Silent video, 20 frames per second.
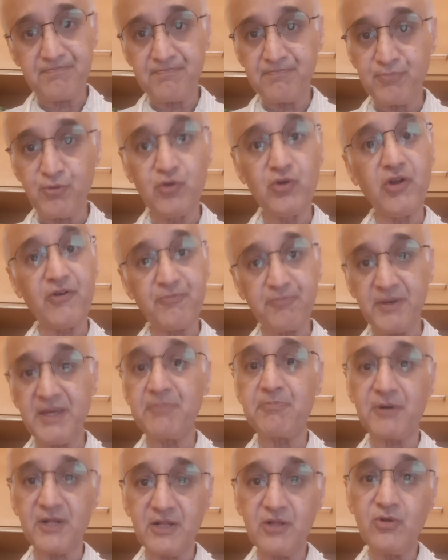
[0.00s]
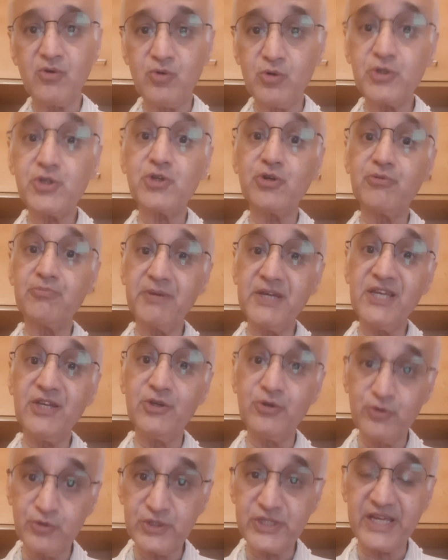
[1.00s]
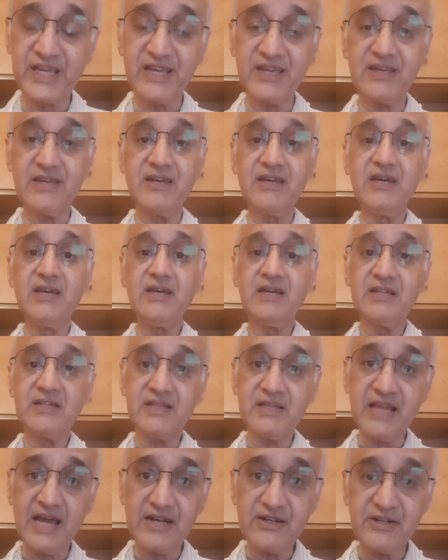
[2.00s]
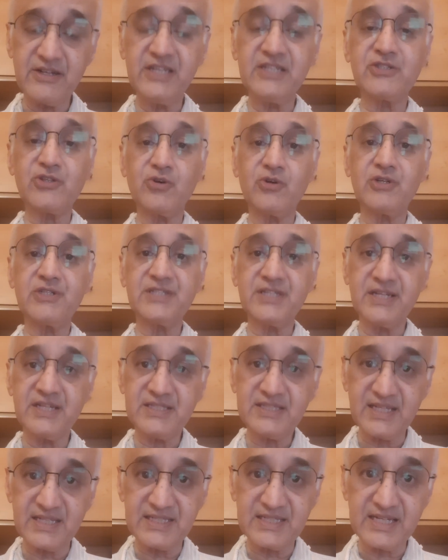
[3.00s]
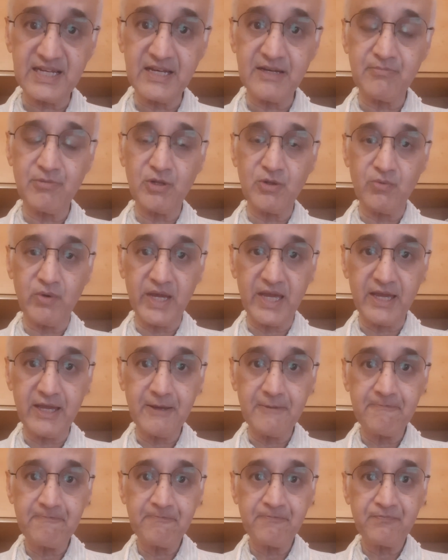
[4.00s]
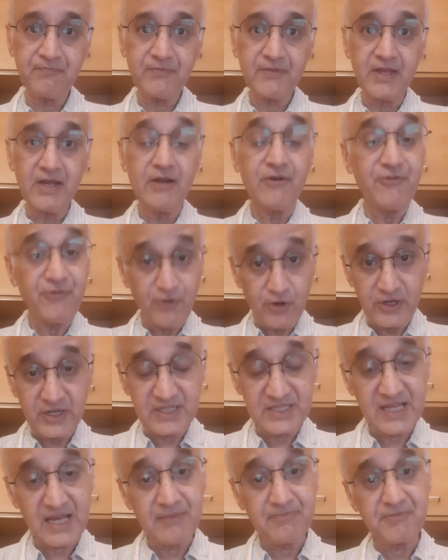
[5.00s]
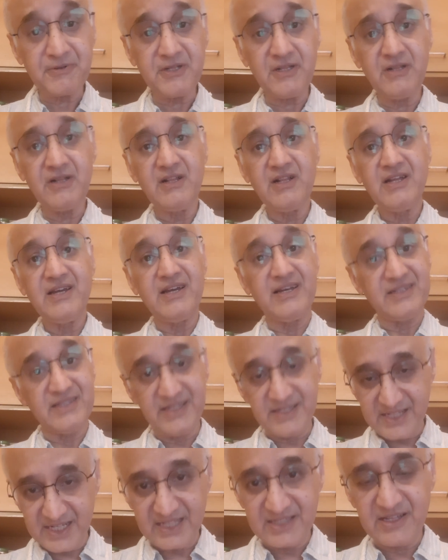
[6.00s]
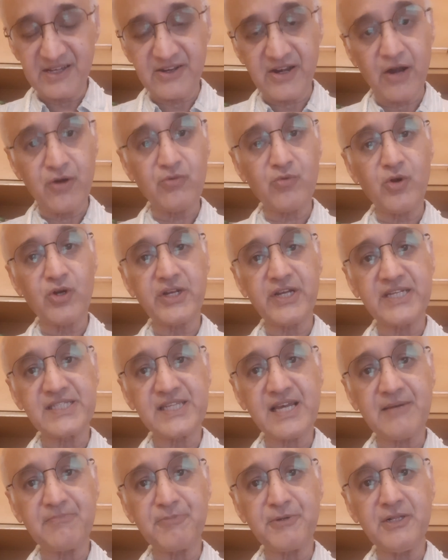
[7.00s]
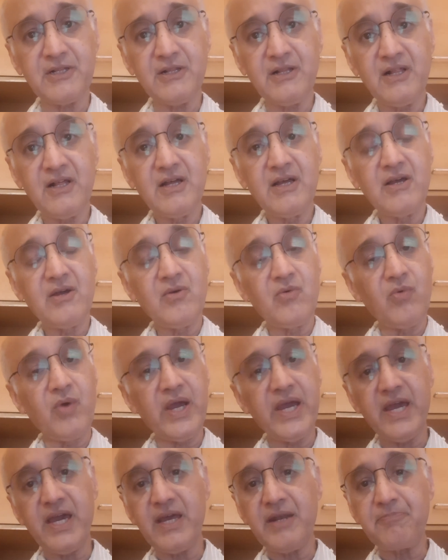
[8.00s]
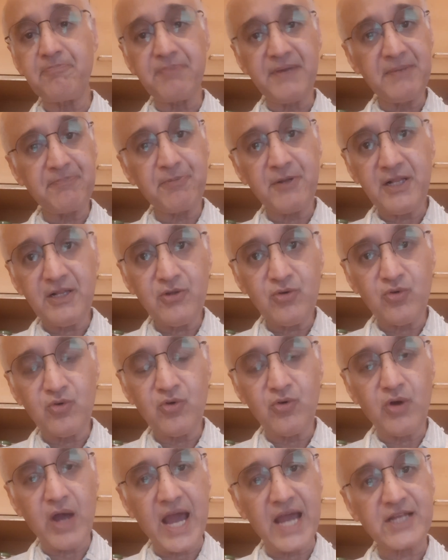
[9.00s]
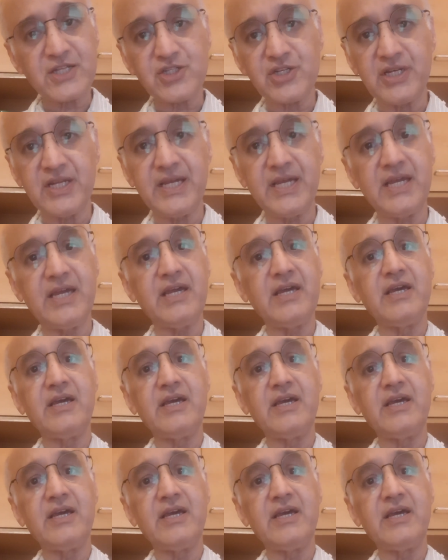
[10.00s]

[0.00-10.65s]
pool of people who should be using that resource in a sustainable way. For example, take the groundwater example, where people who actually